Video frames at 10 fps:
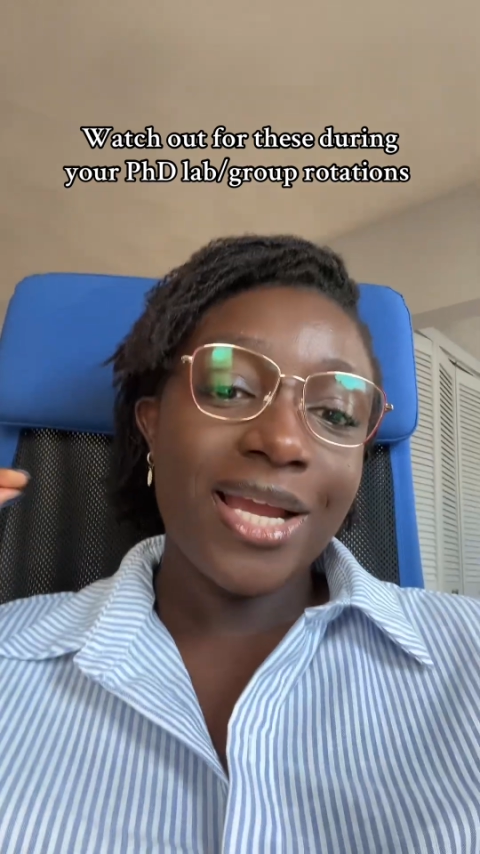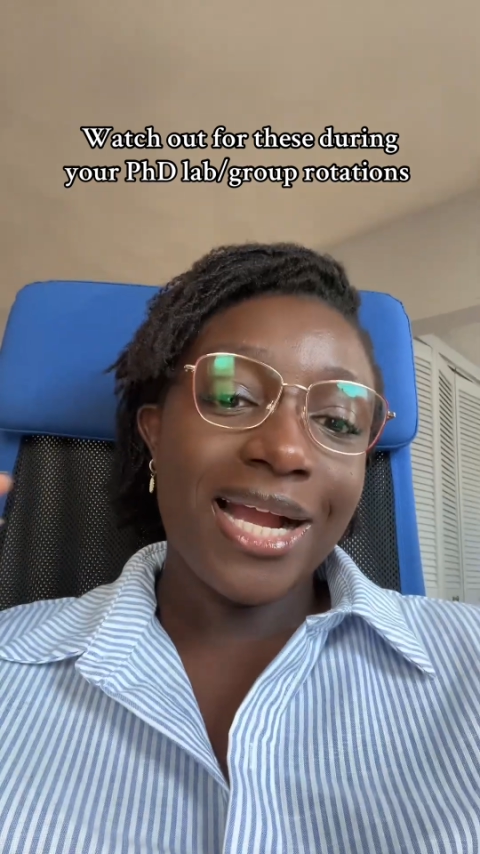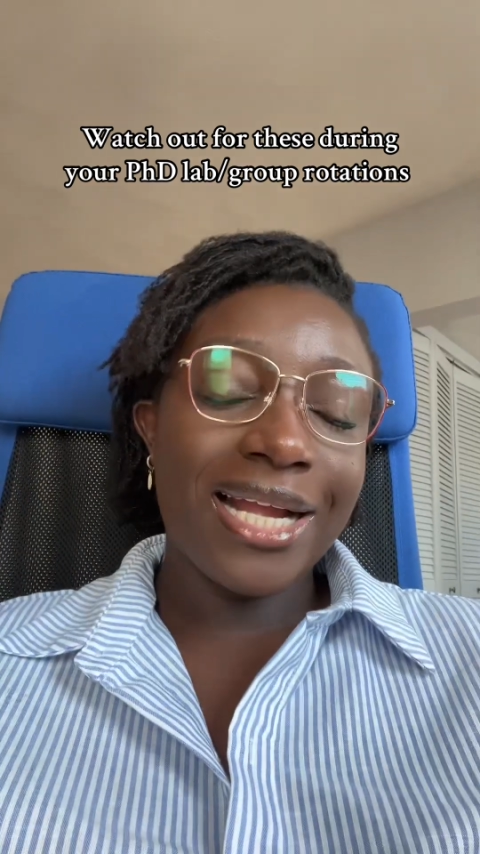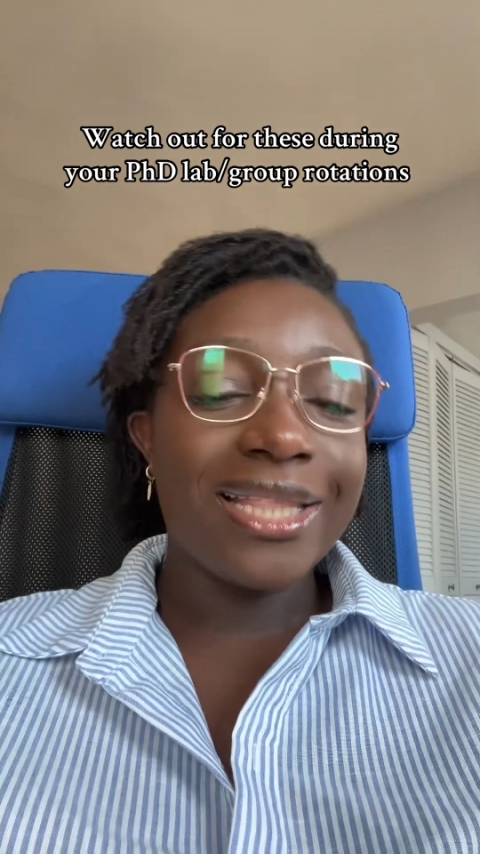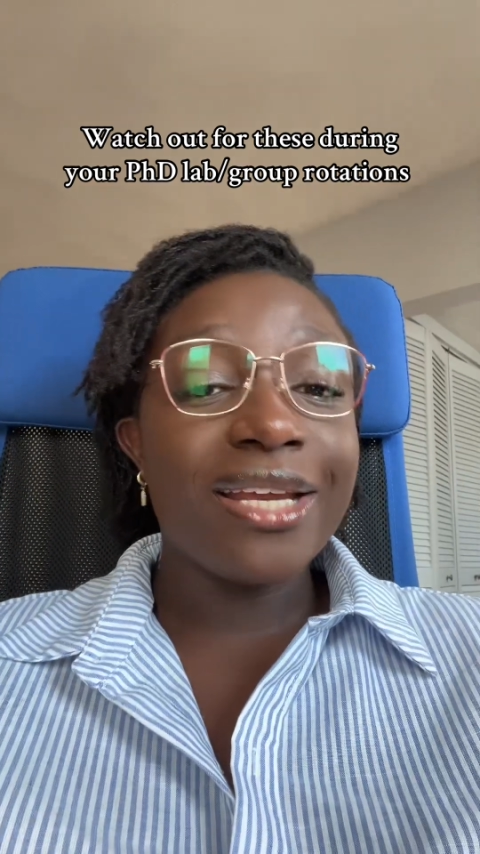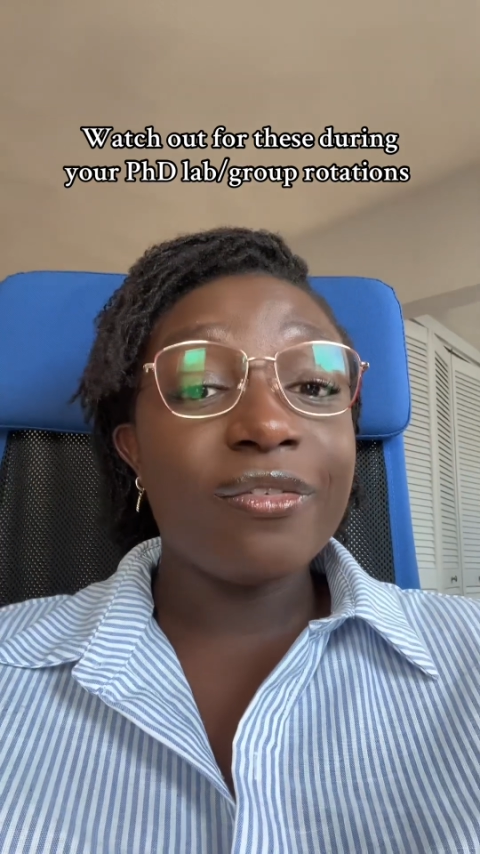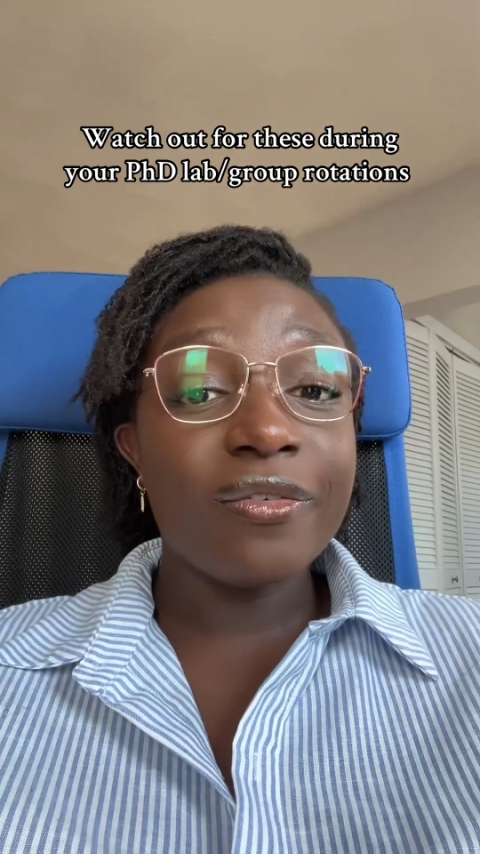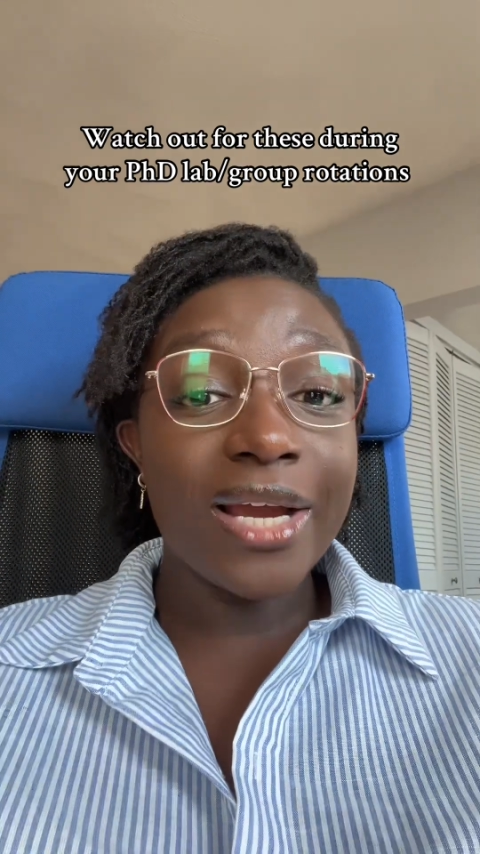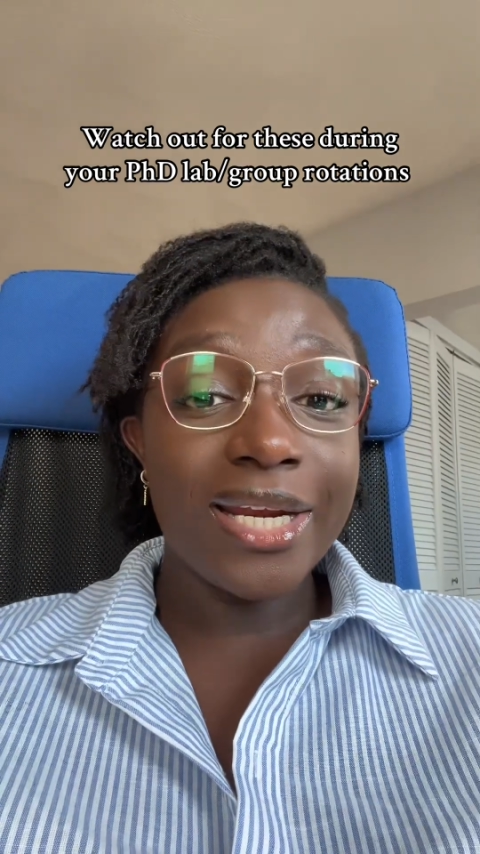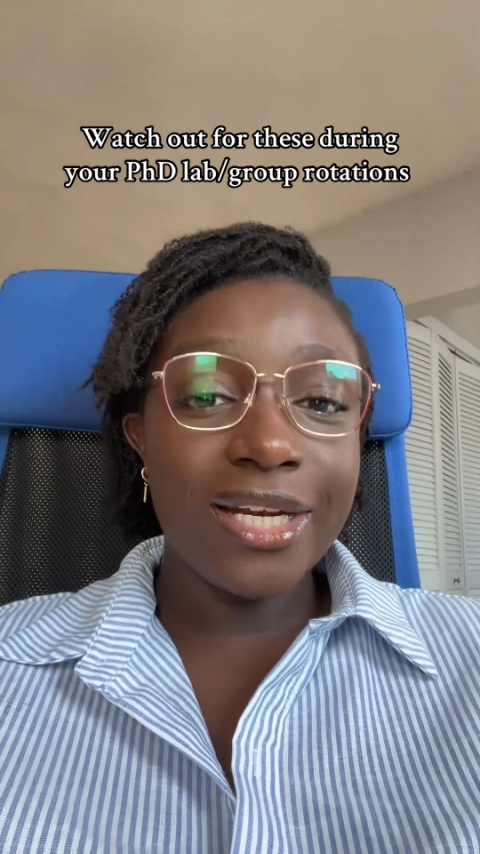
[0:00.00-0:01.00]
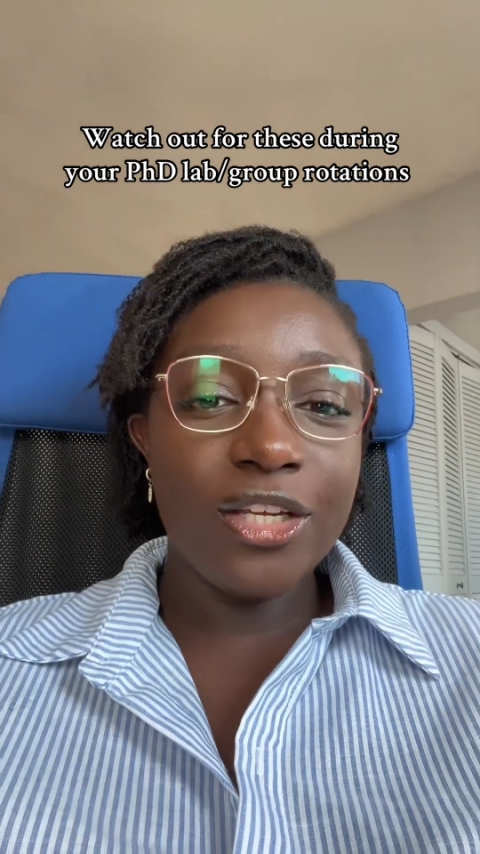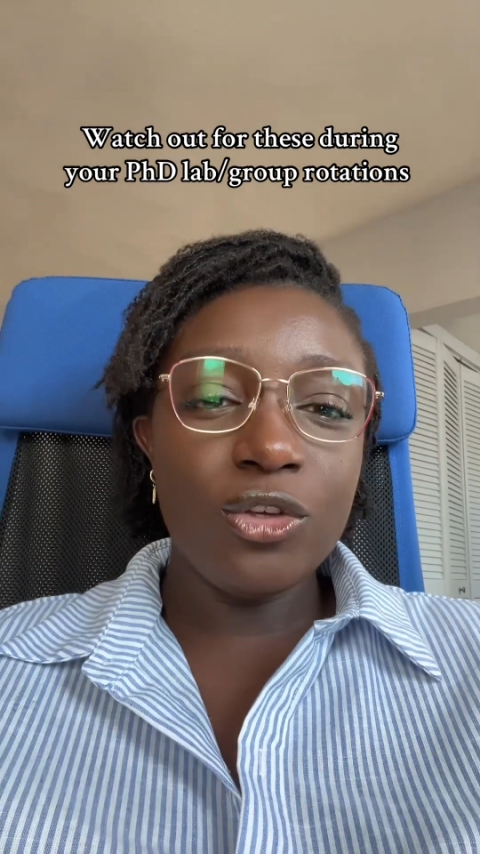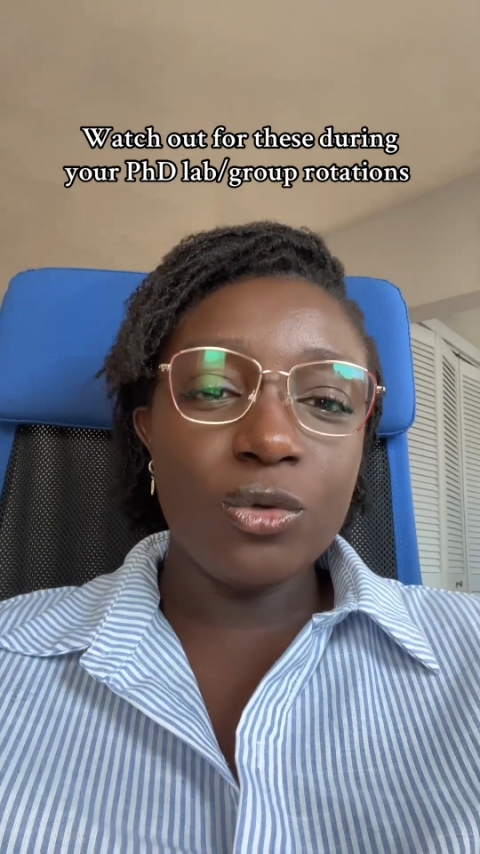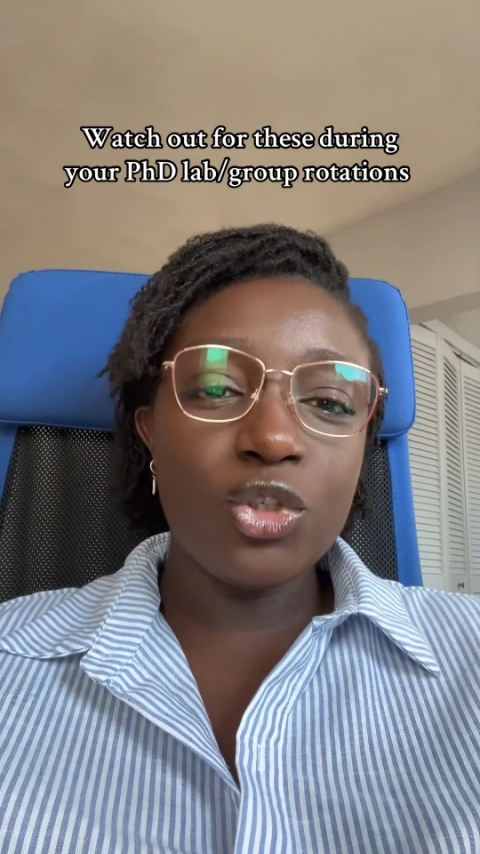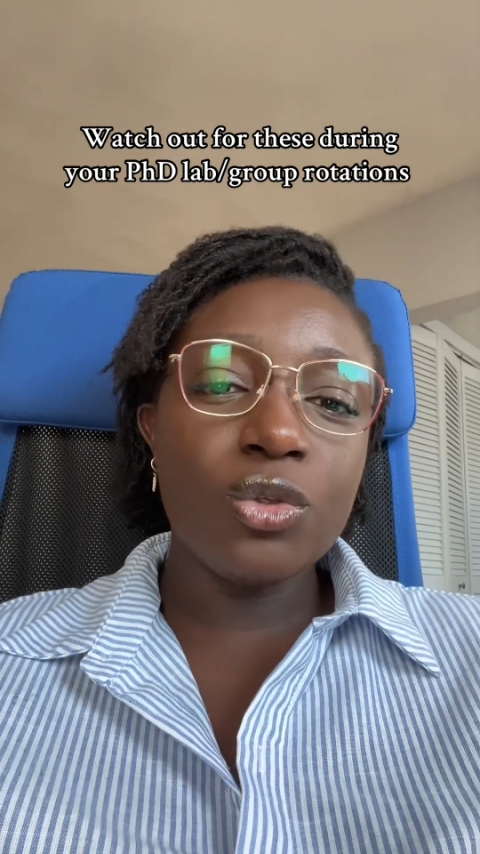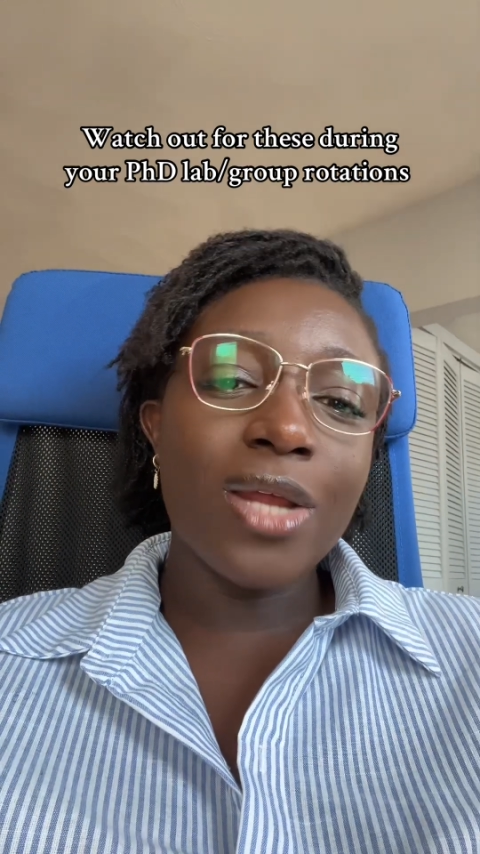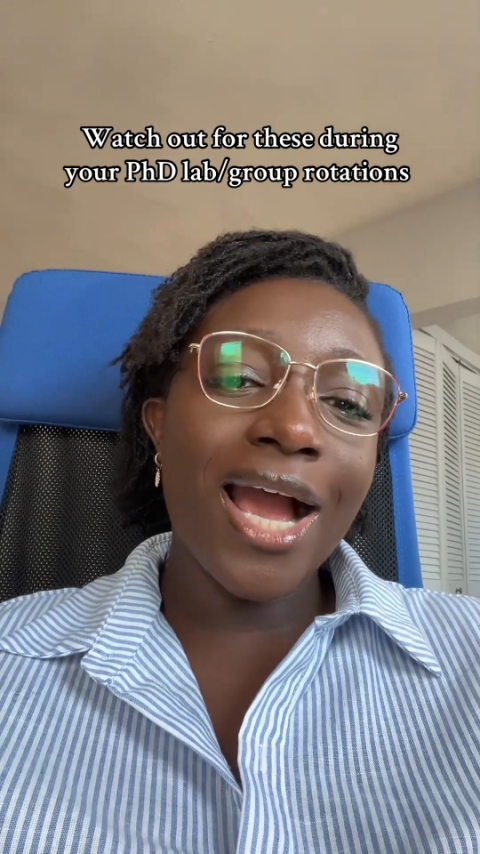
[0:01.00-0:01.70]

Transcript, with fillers: And then finally, you should